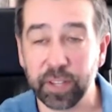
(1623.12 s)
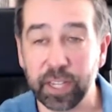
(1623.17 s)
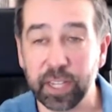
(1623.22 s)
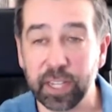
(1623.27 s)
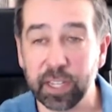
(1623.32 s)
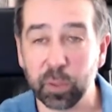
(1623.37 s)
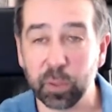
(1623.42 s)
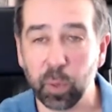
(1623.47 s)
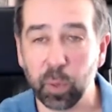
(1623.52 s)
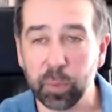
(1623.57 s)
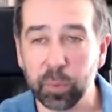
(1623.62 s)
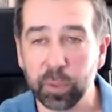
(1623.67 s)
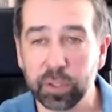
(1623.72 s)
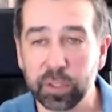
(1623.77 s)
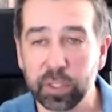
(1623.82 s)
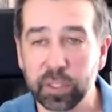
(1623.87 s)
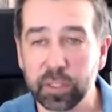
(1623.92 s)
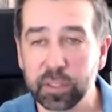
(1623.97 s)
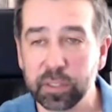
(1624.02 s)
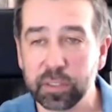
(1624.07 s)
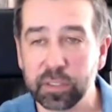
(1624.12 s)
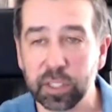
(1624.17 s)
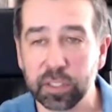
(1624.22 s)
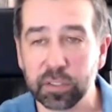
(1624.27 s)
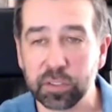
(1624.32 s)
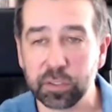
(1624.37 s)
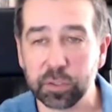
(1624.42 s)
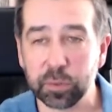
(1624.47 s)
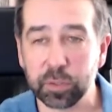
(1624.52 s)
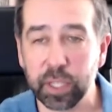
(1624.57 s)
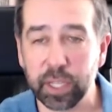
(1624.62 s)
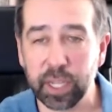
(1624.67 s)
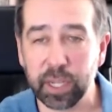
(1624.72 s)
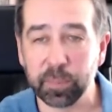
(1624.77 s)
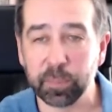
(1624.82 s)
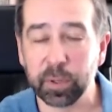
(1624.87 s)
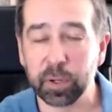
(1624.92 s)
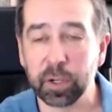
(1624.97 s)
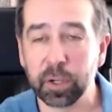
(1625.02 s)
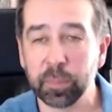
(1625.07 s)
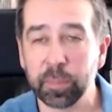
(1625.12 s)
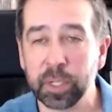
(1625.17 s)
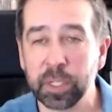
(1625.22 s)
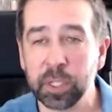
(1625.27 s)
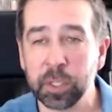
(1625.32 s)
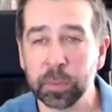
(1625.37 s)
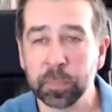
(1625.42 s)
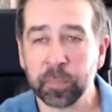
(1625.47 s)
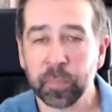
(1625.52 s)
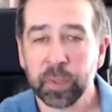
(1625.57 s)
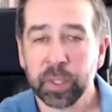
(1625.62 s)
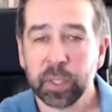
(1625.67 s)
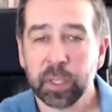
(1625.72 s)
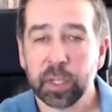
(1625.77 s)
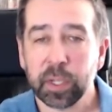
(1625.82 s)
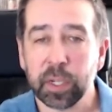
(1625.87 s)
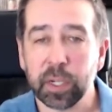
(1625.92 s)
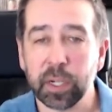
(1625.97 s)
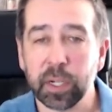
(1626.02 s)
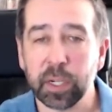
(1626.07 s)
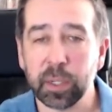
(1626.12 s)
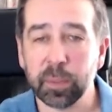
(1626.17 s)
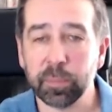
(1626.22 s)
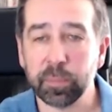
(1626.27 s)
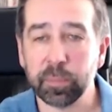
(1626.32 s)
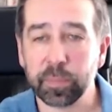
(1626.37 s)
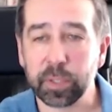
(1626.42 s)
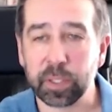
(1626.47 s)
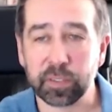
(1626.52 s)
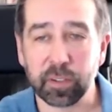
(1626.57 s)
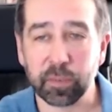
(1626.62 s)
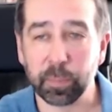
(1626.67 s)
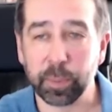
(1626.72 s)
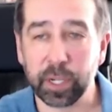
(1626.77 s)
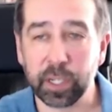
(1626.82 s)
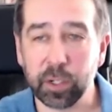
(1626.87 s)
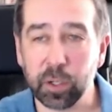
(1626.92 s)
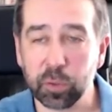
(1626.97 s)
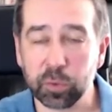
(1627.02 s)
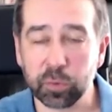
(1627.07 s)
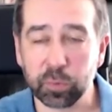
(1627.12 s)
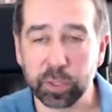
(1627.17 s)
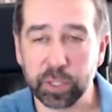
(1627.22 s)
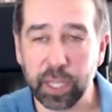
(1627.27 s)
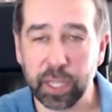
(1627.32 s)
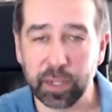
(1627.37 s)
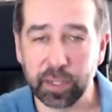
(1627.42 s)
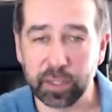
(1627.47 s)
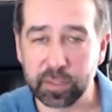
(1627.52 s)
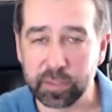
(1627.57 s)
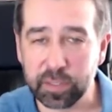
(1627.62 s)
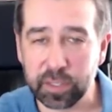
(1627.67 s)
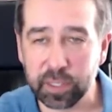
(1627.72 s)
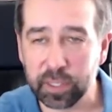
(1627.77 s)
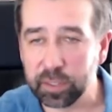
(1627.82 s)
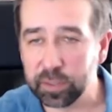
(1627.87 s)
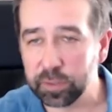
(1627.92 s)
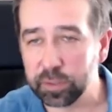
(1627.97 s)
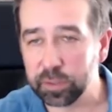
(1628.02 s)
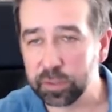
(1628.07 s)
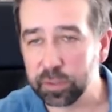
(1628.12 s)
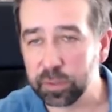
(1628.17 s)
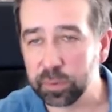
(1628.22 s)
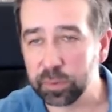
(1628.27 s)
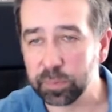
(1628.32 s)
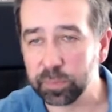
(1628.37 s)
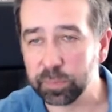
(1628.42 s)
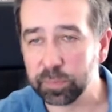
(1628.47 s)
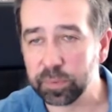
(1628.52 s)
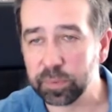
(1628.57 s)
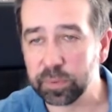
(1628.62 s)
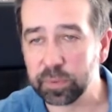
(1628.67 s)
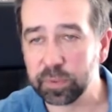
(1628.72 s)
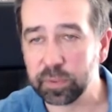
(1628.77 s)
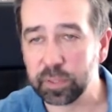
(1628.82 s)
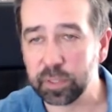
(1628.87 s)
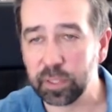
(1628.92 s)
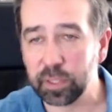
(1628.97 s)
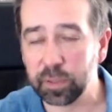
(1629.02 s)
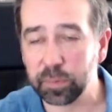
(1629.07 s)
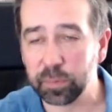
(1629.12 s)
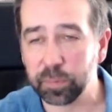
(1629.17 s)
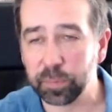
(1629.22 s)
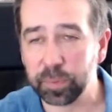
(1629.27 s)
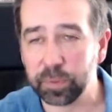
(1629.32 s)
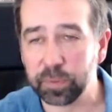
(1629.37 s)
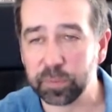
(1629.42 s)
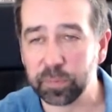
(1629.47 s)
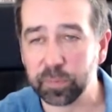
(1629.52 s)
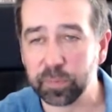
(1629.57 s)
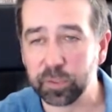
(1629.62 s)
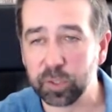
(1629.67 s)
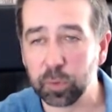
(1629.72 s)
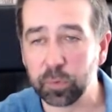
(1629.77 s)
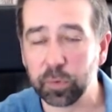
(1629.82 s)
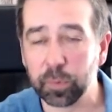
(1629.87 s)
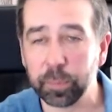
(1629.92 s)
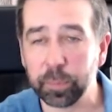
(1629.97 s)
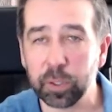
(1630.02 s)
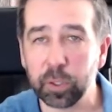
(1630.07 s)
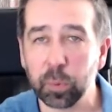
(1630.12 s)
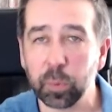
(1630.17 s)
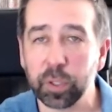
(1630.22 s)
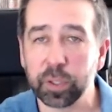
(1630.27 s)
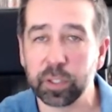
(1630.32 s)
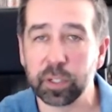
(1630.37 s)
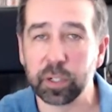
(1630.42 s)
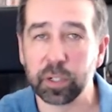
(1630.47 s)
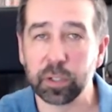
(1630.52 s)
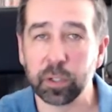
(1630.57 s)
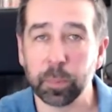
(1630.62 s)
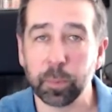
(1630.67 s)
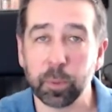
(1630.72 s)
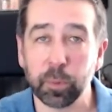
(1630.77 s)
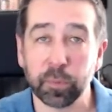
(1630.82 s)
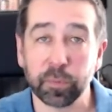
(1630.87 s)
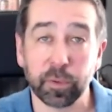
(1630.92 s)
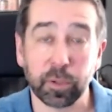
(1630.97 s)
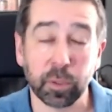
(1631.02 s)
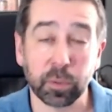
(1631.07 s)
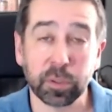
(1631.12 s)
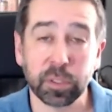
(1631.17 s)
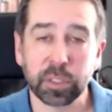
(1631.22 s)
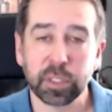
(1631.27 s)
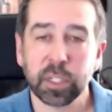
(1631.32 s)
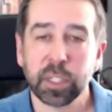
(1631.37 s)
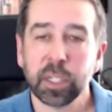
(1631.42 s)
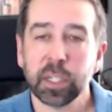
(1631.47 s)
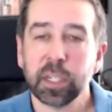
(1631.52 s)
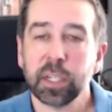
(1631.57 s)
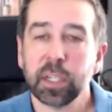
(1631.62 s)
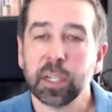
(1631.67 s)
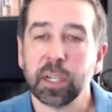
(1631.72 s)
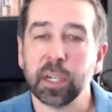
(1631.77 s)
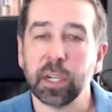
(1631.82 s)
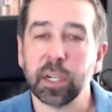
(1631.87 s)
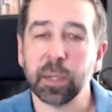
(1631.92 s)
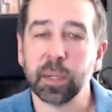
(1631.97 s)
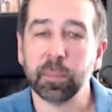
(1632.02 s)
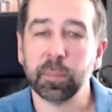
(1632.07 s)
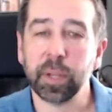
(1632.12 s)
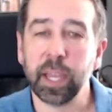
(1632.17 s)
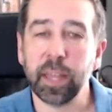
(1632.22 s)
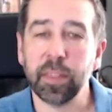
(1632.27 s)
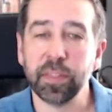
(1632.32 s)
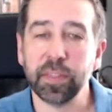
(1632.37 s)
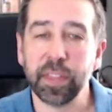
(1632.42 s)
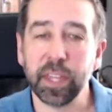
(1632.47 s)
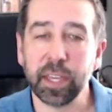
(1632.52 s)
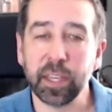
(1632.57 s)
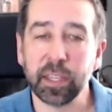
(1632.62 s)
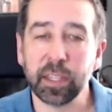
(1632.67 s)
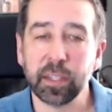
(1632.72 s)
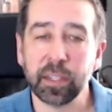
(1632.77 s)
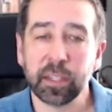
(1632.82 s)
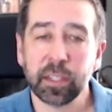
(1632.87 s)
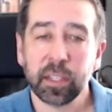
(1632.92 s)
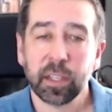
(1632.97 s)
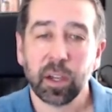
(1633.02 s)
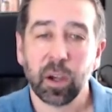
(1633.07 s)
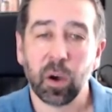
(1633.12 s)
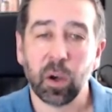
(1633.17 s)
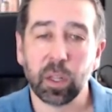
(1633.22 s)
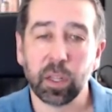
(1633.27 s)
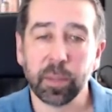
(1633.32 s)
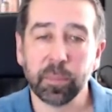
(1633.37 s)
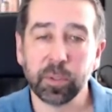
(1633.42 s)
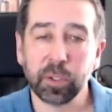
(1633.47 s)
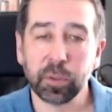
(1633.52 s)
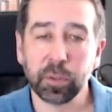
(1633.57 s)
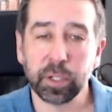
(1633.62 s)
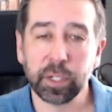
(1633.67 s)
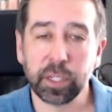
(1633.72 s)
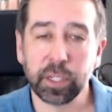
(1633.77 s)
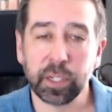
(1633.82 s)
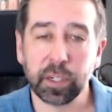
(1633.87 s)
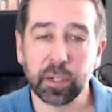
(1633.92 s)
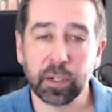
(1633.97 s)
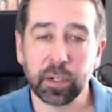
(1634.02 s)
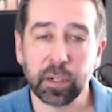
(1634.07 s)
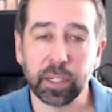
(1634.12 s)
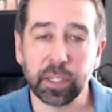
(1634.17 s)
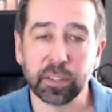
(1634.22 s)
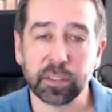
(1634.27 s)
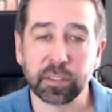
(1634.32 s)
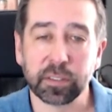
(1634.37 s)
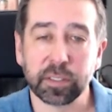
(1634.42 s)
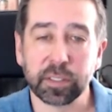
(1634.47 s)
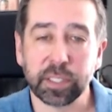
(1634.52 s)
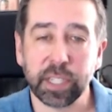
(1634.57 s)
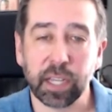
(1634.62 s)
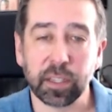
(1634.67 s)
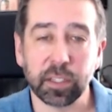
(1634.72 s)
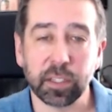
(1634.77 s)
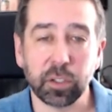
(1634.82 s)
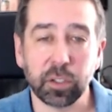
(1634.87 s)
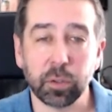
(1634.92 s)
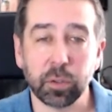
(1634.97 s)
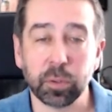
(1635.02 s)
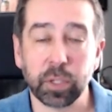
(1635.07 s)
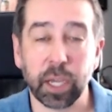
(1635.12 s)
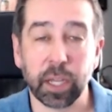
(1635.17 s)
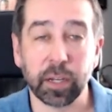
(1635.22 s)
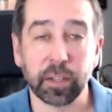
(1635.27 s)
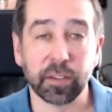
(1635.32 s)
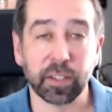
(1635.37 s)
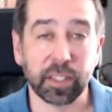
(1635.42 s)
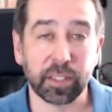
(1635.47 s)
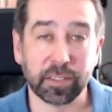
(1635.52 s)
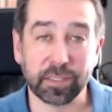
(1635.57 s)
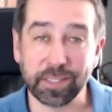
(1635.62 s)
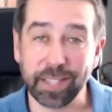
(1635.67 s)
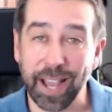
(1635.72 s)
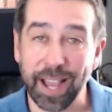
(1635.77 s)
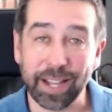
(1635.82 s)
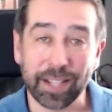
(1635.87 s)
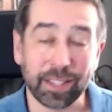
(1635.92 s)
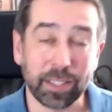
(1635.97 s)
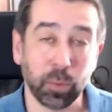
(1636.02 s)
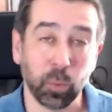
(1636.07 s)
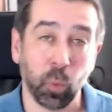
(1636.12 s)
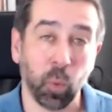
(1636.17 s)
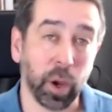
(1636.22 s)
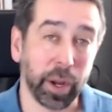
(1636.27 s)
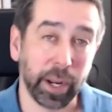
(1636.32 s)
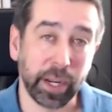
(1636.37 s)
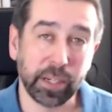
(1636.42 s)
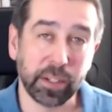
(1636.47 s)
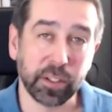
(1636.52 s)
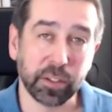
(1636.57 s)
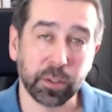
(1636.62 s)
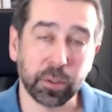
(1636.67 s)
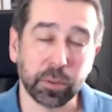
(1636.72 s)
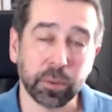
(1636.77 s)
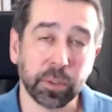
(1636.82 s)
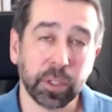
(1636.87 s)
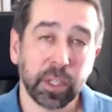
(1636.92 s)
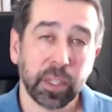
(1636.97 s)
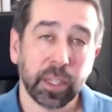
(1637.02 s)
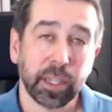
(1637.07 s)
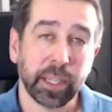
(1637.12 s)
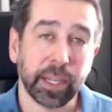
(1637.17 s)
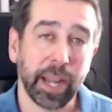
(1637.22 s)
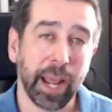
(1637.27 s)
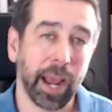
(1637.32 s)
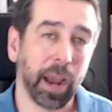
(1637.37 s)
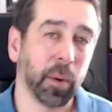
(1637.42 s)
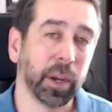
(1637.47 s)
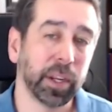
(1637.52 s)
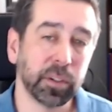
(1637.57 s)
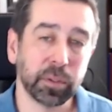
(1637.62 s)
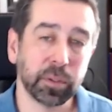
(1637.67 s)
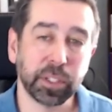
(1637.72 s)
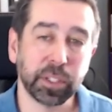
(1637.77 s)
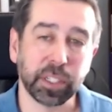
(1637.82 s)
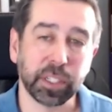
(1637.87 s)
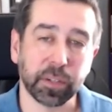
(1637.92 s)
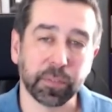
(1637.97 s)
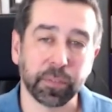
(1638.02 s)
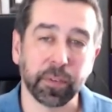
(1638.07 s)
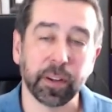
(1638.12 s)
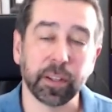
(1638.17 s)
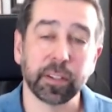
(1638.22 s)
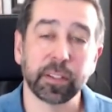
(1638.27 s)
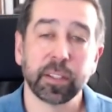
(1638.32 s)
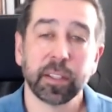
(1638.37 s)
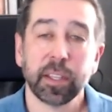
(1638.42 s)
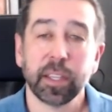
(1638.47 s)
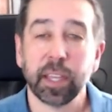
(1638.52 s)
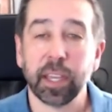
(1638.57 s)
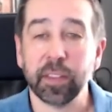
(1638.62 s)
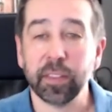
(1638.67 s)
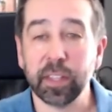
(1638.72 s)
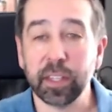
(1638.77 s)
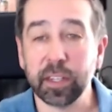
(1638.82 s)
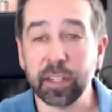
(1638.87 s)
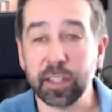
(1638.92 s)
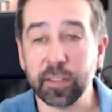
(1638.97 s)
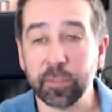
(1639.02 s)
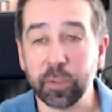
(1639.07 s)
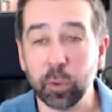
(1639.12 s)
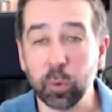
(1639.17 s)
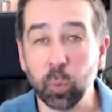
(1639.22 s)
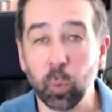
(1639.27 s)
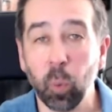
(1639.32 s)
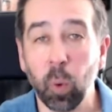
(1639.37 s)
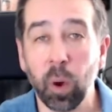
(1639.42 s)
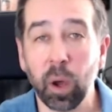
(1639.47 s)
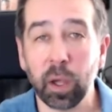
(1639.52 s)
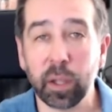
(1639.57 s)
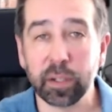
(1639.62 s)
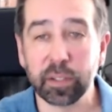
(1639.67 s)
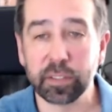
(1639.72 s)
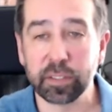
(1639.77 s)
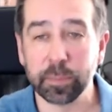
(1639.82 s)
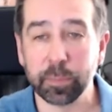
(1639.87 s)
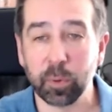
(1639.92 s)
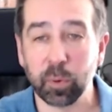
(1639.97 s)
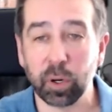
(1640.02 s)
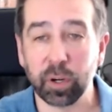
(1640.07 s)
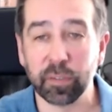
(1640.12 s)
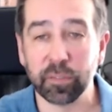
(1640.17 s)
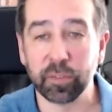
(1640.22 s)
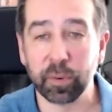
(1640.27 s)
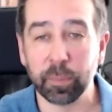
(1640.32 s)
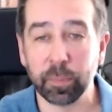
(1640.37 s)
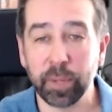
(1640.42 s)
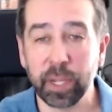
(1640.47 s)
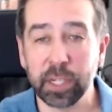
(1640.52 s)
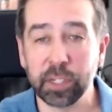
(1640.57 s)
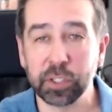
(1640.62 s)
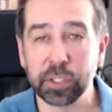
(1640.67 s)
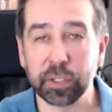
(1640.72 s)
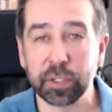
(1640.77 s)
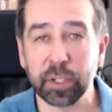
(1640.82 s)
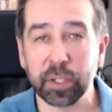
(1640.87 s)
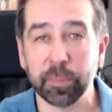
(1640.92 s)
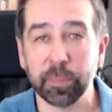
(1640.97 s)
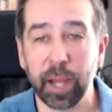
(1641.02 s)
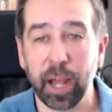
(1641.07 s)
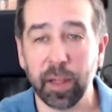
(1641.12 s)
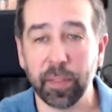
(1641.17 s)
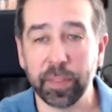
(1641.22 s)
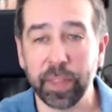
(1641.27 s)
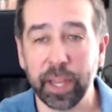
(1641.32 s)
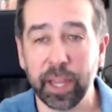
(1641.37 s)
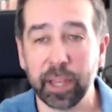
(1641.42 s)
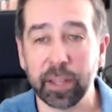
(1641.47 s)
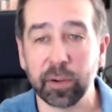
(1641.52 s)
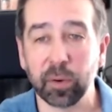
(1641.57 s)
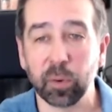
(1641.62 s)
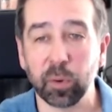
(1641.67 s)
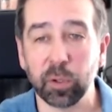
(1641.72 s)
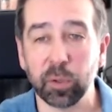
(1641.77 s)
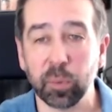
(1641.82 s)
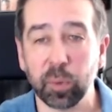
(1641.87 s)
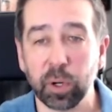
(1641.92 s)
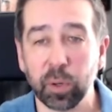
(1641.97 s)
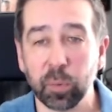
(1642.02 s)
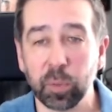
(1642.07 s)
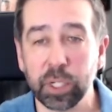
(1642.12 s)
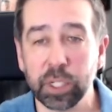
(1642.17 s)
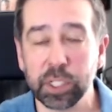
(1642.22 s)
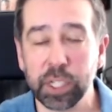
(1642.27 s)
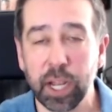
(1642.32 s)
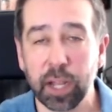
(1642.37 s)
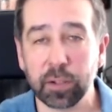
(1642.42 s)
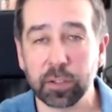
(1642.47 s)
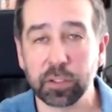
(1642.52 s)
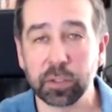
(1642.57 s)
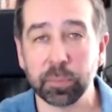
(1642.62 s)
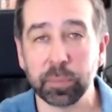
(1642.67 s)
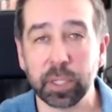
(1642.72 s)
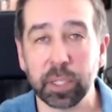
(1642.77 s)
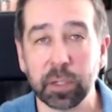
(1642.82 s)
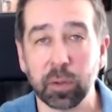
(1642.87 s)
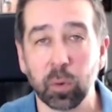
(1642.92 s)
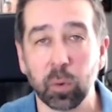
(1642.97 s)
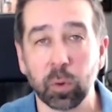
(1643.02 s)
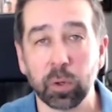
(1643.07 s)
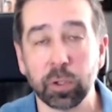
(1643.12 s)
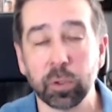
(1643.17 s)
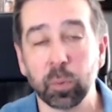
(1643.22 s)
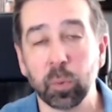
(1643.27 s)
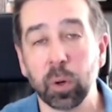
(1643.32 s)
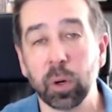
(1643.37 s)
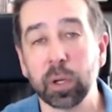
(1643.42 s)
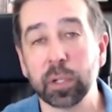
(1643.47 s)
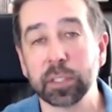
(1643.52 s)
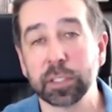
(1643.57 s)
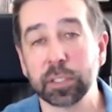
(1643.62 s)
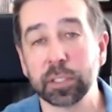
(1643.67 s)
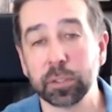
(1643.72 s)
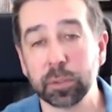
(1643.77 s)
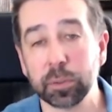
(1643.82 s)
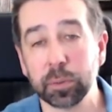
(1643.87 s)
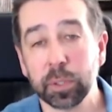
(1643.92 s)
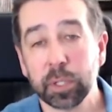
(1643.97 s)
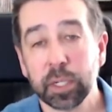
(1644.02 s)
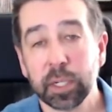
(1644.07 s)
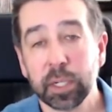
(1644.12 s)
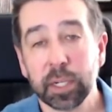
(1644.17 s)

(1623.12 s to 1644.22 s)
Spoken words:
I can get away with it, just do the hamburger menu. Because everybody knows what that is now. They're so, been so familiar with it on your mobile phones. And then all I'm doing here is telling you kind of exactly what I do and how I do it different. And then if you want some more information about that, or you want to reach out to me, or you want to